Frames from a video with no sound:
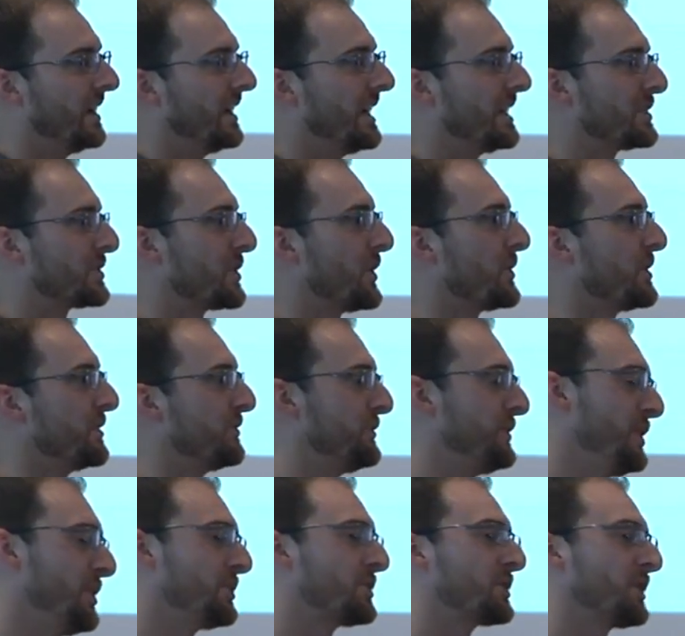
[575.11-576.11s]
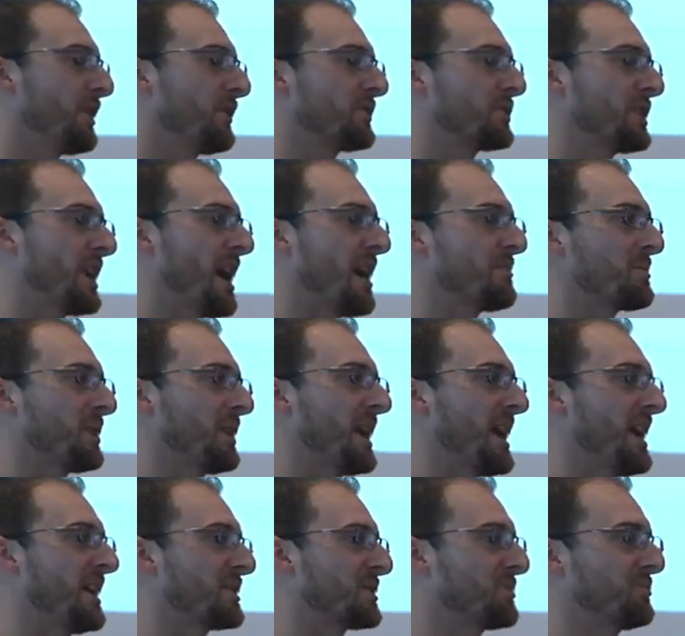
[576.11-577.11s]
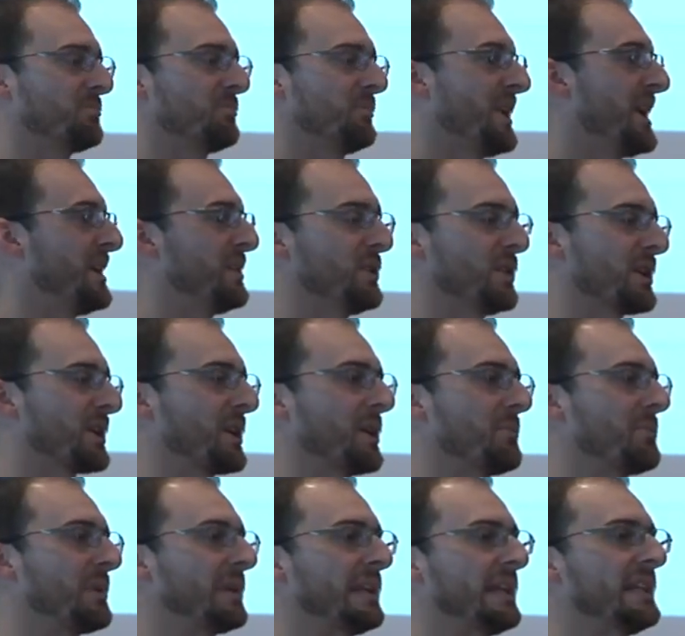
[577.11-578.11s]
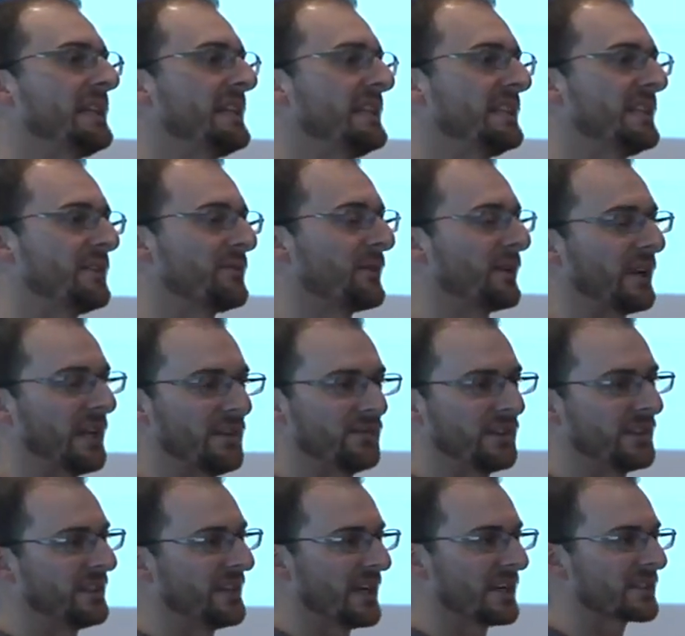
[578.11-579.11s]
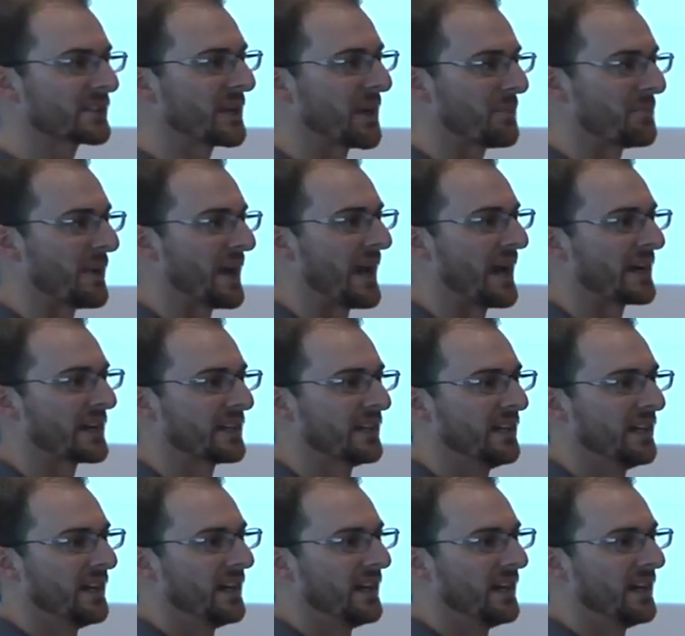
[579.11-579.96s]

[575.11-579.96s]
And so the future of shop class may look completely different if it does come back.